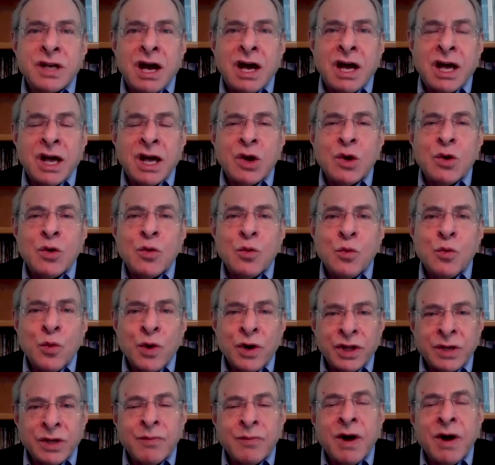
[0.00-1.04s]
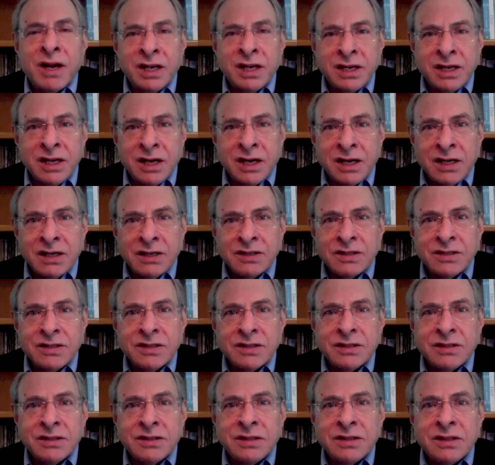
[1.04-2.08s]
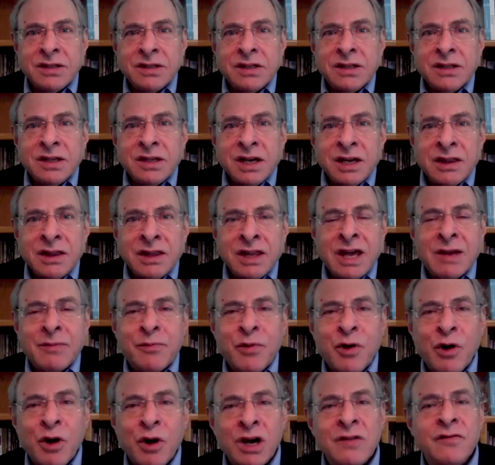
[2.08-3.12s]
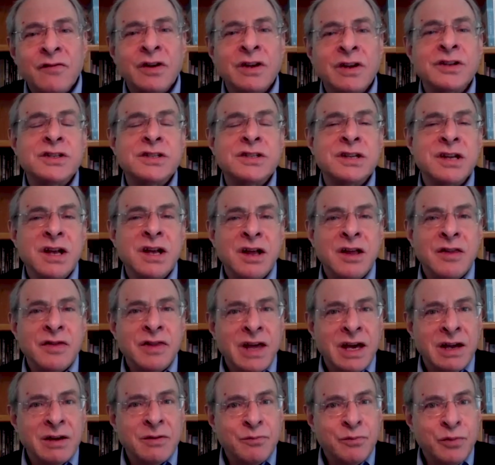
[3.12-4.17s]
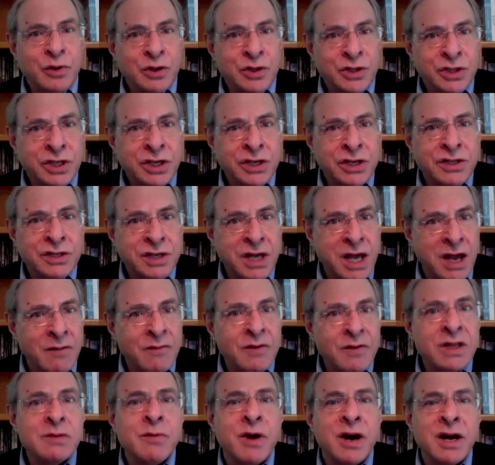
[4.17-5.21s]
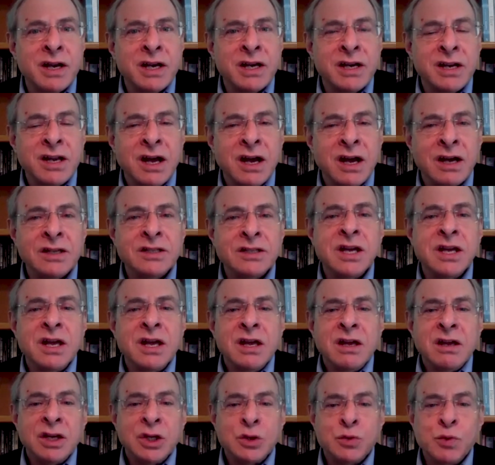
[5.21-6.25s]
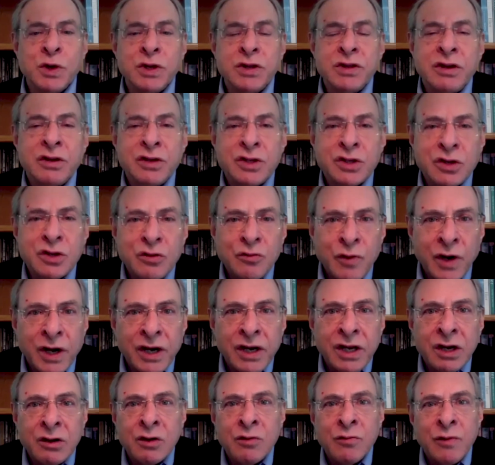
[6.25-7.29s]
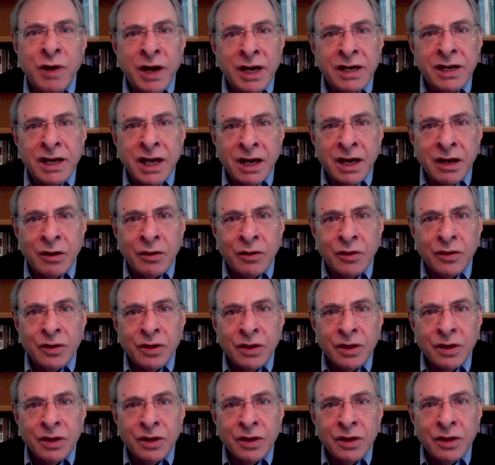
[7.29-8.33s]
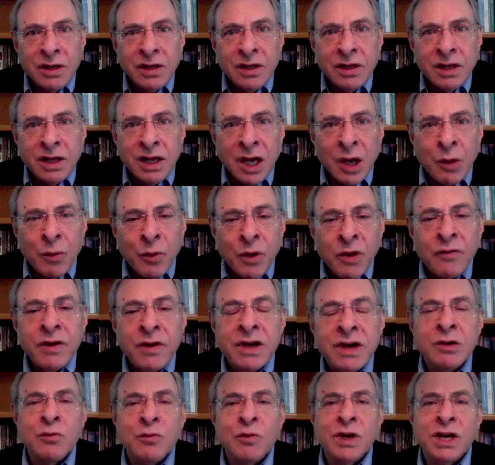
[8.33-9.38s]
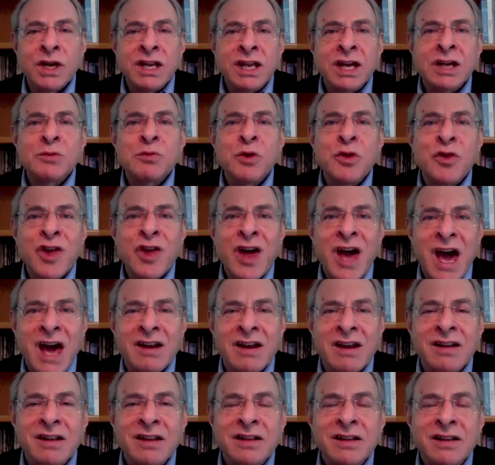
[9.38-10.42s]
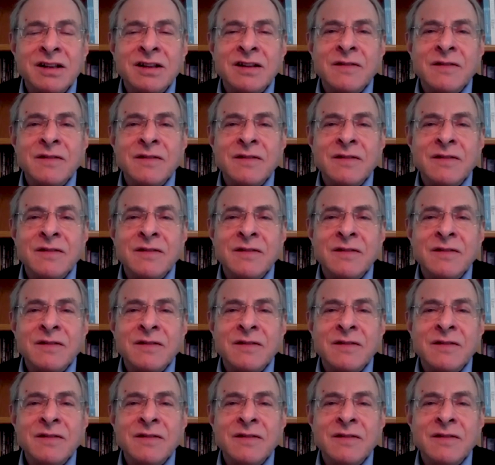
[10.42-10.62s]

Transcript: die when the body dies. And that part of us that persists after the body dies is with us right here, right now. And if you can connect with that,